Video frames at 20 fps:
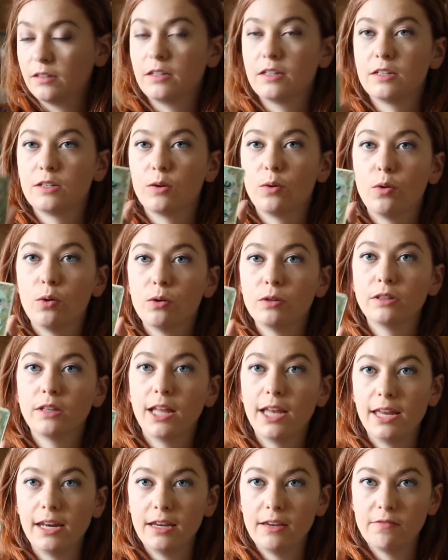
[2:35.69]
this old
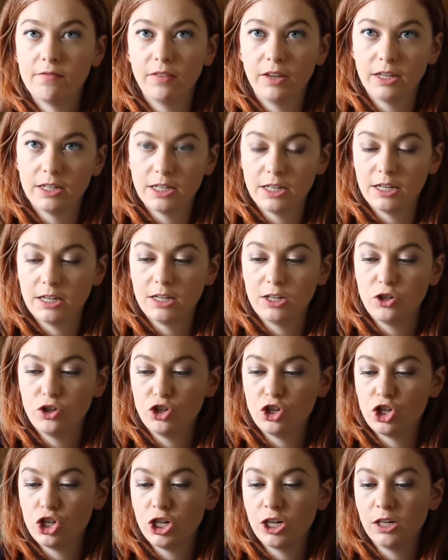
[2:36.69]
lady
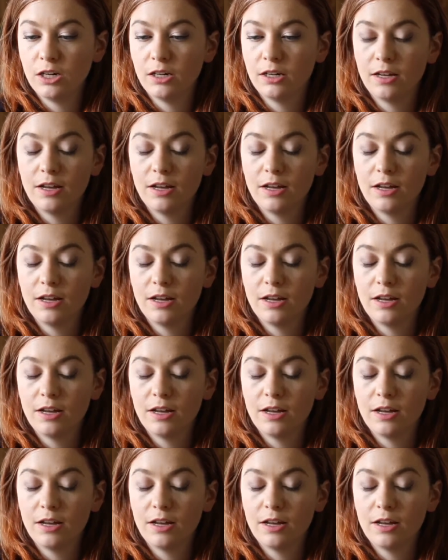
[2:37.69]
vintage